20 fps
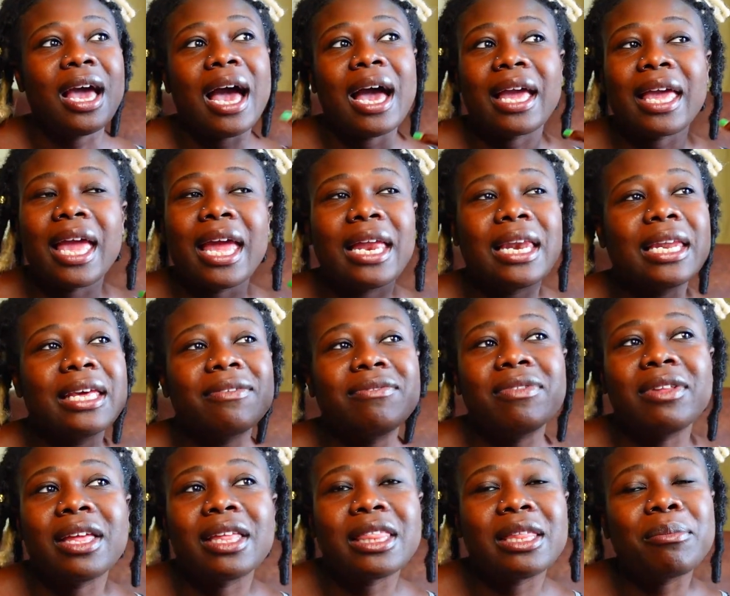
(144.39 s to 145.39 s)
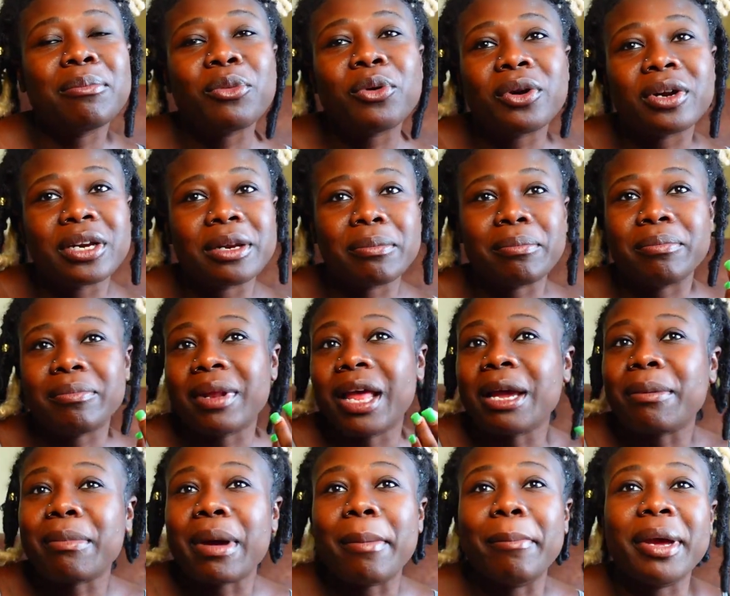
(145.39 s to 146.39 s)
I can't lift nothing more than
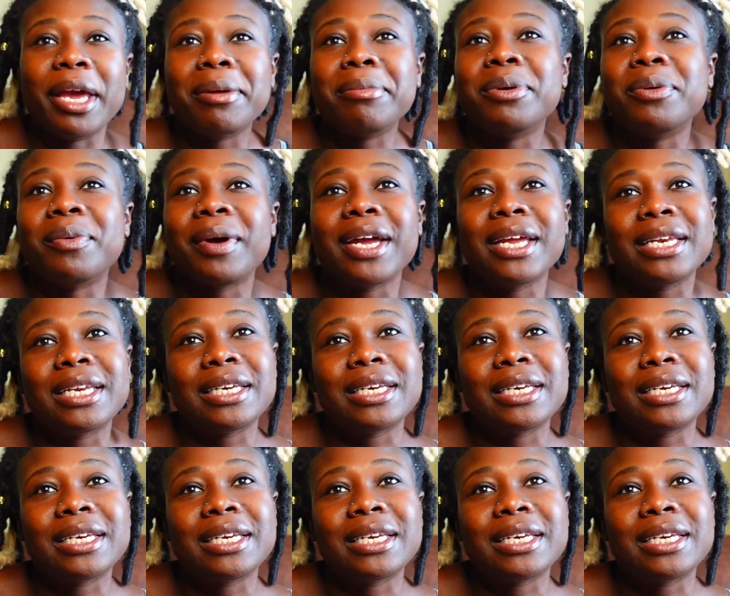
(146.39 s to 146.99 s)
like my baby weight.